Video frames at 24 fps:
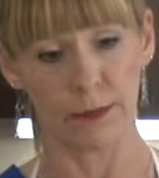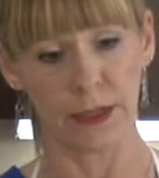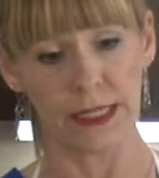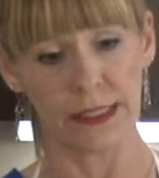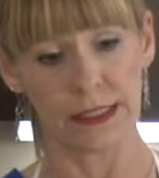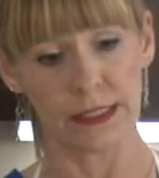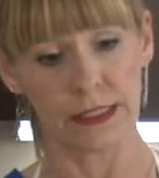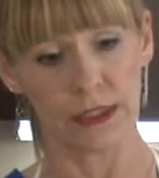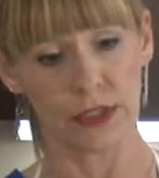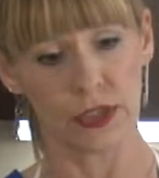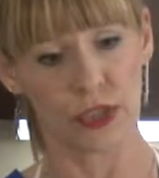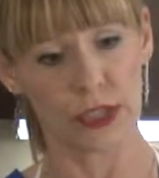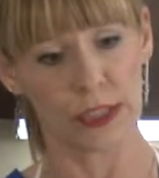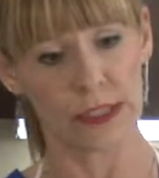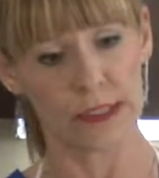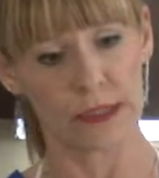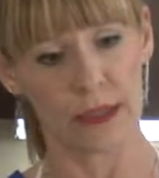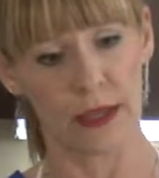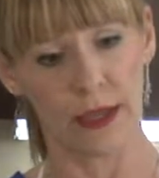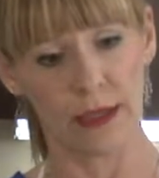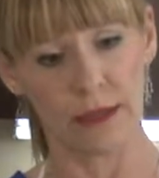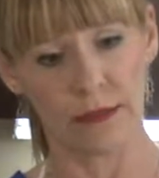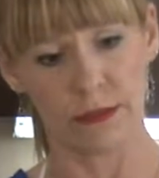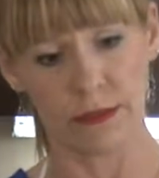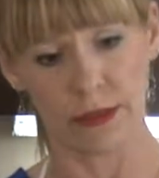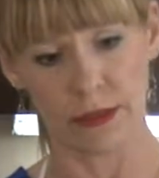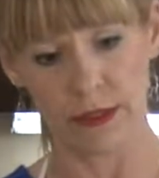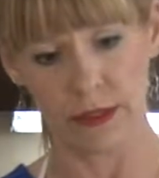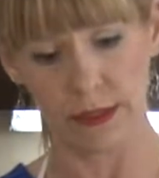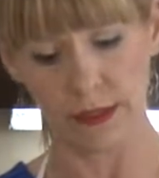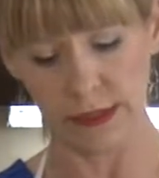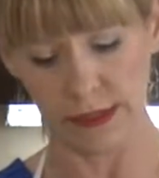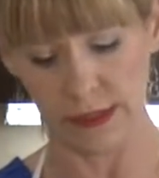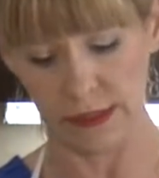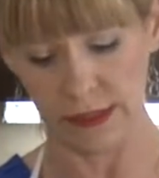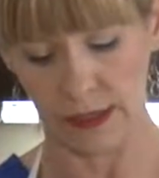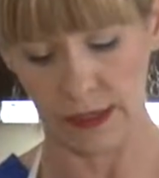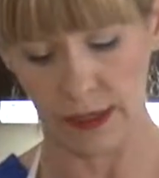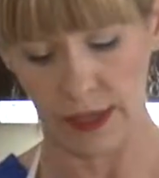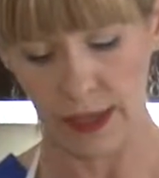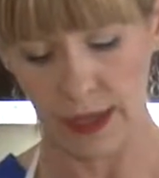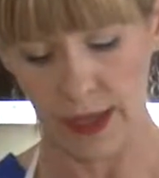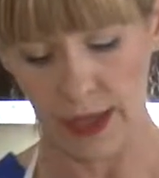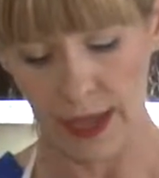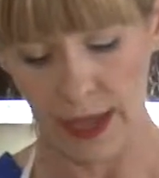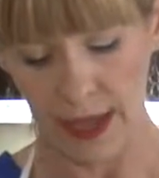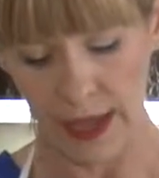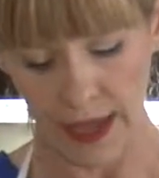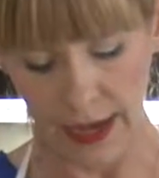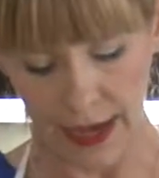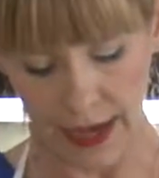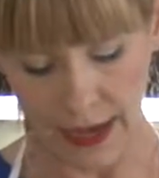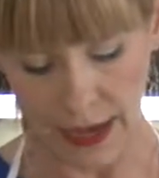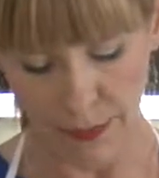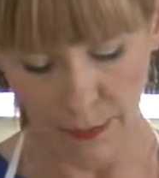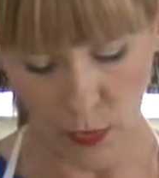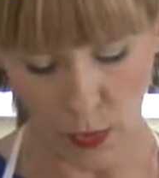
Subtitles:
pieces just like this. And